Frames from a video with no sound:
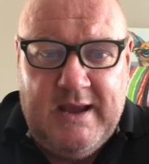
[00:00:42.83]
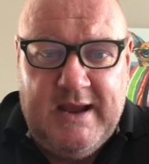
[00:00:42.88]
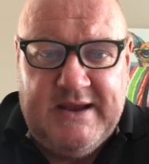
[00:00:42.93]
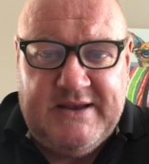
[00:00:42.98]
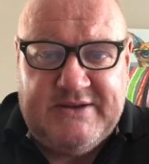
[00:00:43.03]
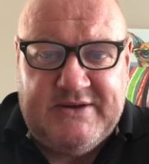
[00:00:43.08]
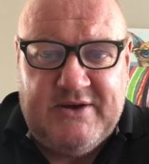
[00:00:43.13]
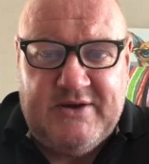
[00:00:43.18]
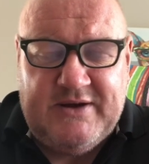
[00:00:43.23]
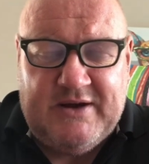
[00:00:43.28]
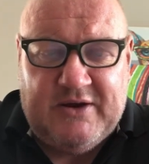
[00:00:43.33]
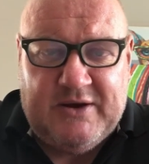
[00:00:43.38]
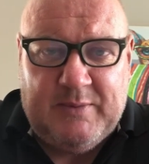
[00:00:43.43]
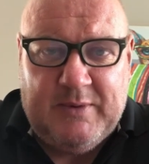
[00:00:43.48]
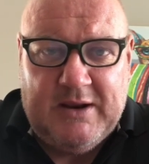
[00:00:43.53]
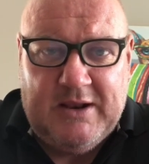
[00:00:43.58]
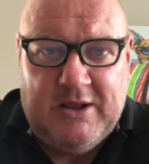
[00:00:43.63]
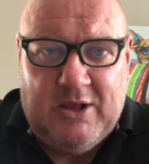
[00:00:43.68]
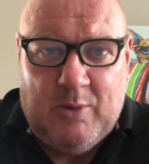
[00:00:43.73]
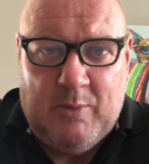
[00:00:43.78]
it turned out to
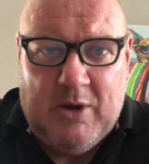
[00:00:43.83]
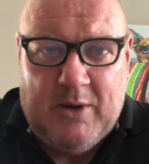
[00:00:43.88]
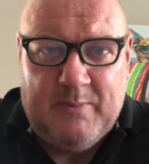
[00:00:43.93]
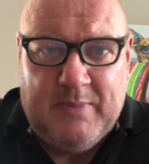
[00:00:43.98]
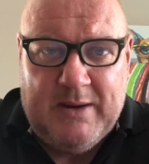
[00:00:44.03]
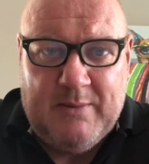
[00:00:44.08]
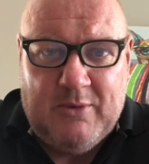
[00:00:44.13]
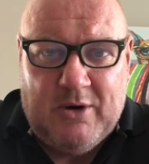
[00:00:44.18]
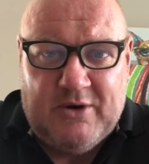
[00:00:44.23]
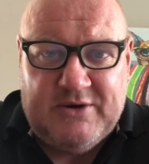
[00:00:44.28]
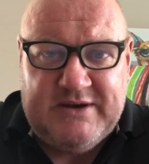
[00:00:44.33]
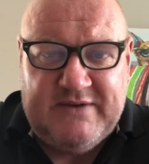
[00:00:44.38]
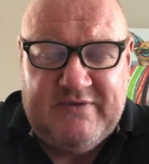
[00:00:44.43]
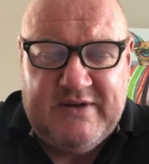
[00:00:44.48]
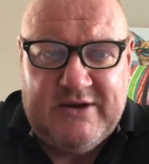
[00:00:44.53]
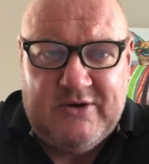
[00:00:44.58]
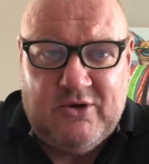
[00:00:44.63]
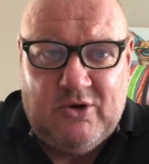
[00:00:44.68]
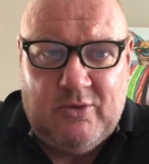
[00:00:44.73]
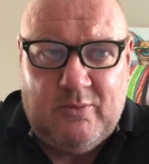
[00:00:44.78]
be a little bit more
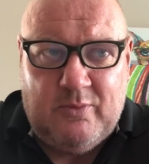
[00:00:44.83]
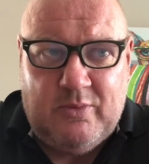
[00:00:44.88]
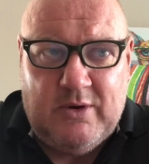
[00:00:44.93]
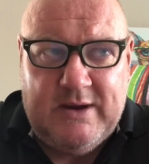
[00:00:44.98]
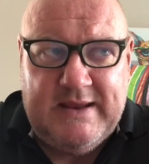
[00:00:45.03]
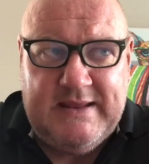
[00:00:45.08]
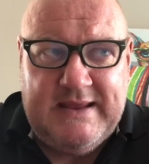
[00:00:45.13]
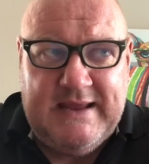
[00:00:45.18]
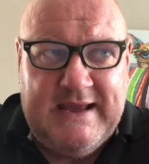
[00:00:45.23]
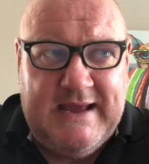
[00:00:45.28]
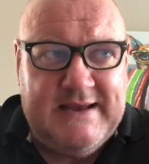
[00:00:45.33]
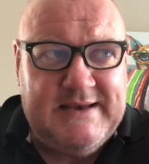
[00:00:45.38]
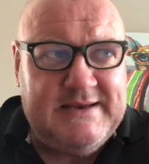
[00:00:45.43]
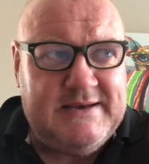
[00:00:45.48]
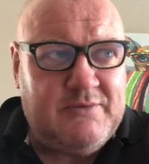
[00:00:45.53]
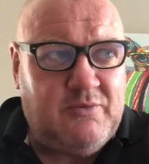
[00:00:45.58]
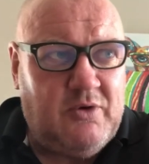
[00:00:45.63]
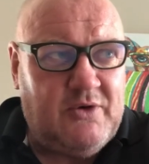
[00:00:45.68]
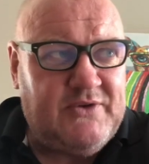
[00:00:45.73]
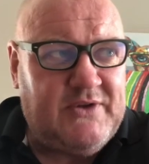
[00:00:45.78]
difficult. But in the
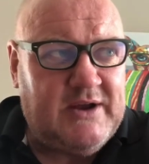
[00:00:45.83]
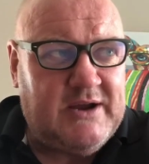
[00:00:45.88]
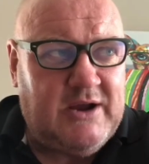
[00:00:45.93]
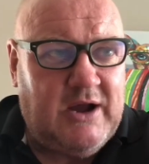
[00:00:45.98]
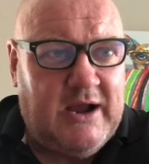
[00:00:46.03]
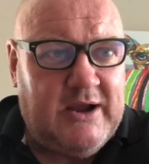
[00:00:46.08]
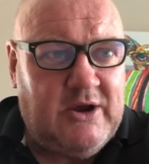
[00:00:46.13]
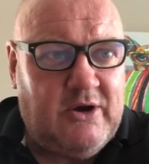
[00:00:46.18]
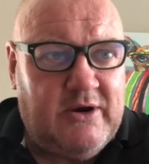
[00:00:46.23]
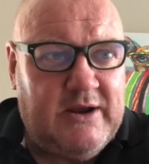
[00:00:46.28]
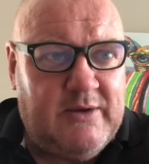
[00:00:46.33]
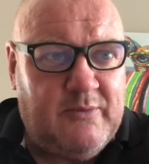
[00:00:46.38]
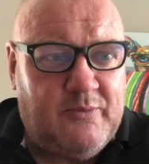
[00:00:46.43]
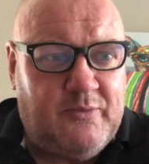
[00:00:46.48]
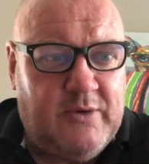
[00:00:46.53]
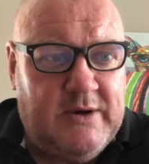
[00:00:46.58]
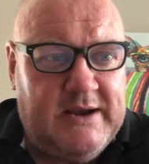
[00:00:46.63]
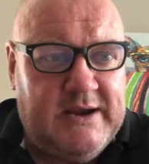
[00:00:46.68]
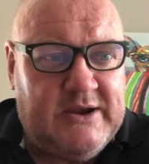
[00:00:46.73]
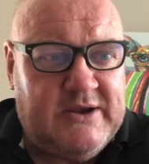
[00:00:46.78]
end, once I got it
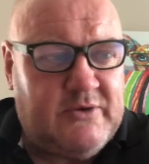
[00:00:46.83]
pretty